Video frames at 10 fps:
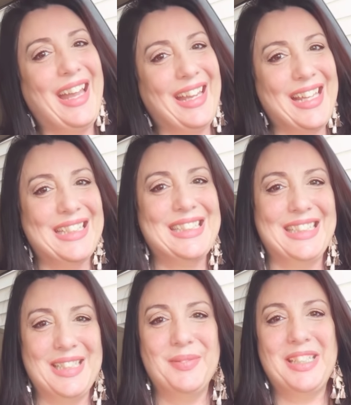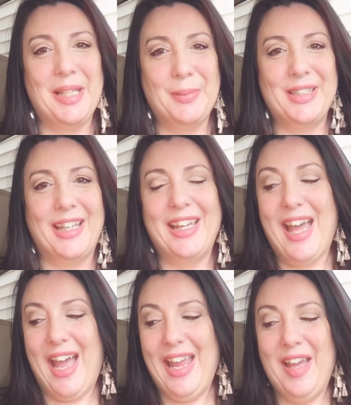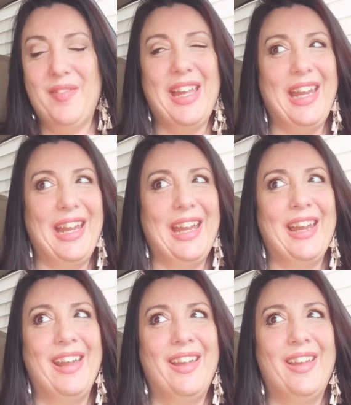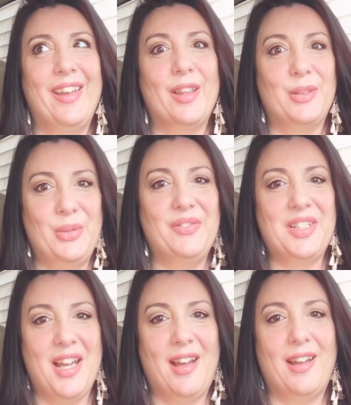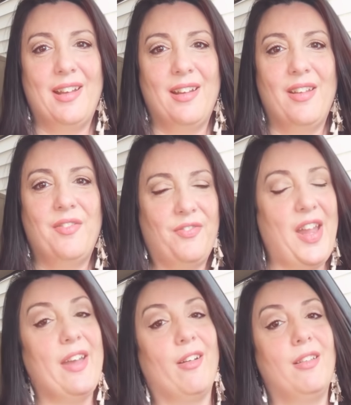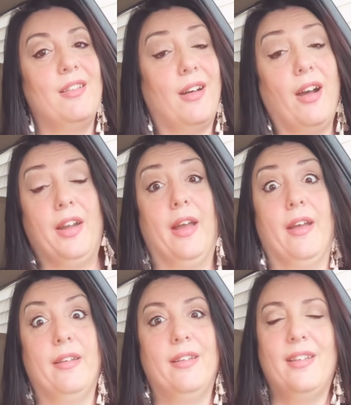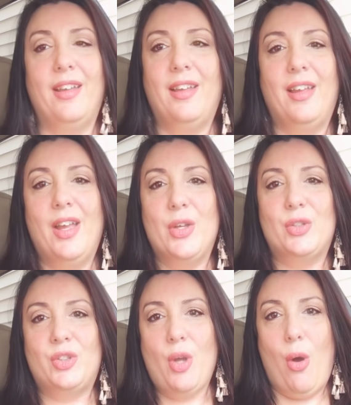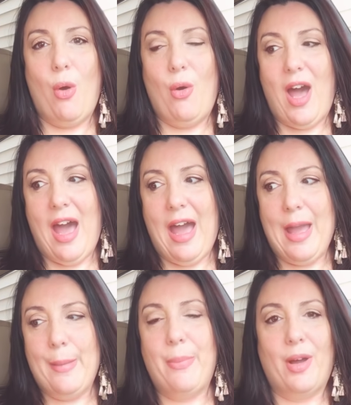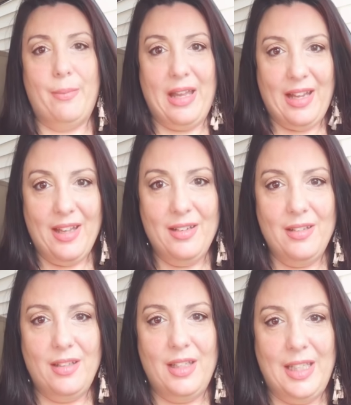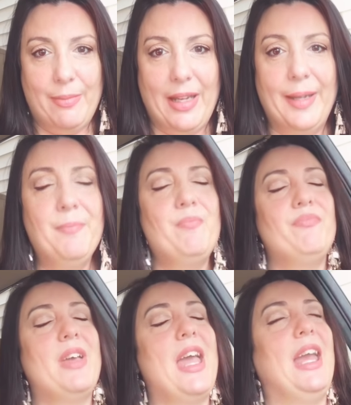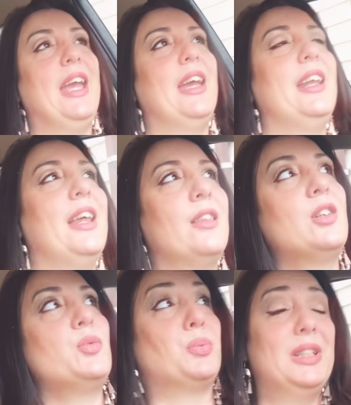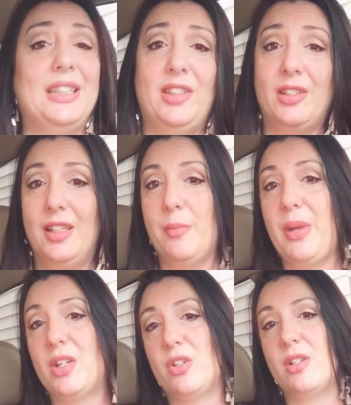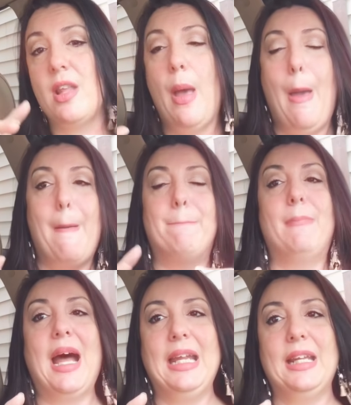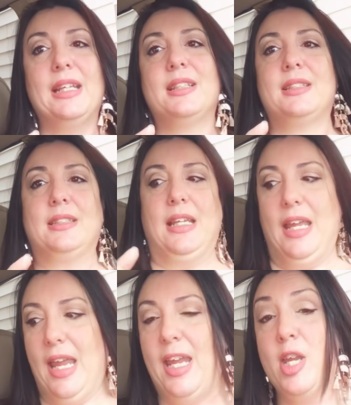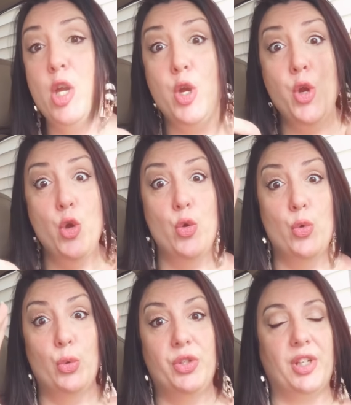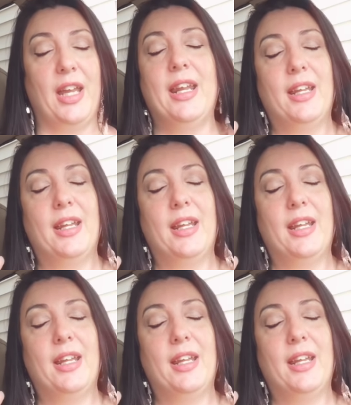Hi guys, it's Mrs.Shopsalot. I have a Louis Vuitton fail again. So I bought a bag on eBay and it looked really good in the pictures minus a huge,